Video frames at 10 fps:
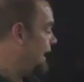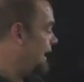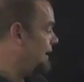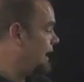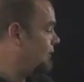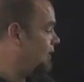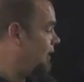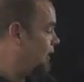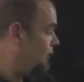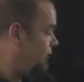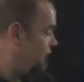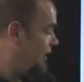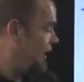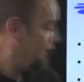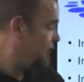And our alt
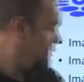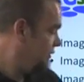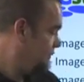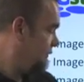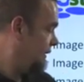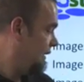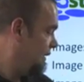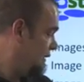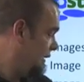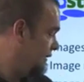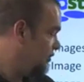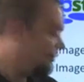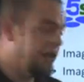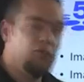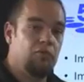text in
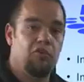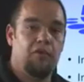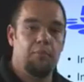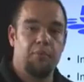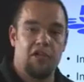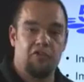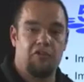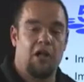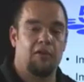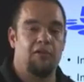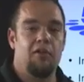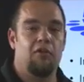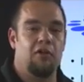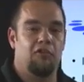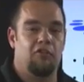this case was the best chocolate
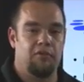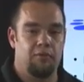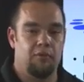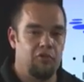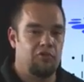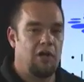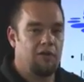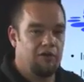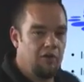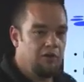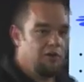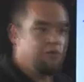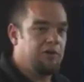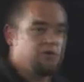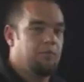donuts. And we use chocolate
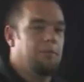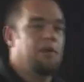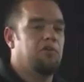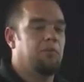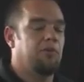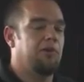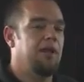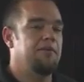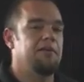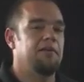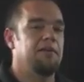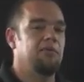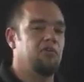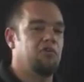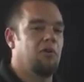donuts because I'm about to pull everything that
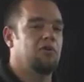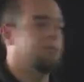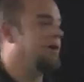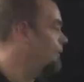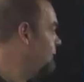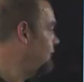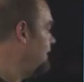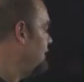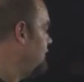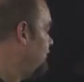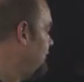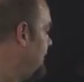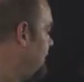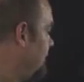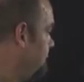we just talked about
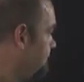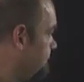together.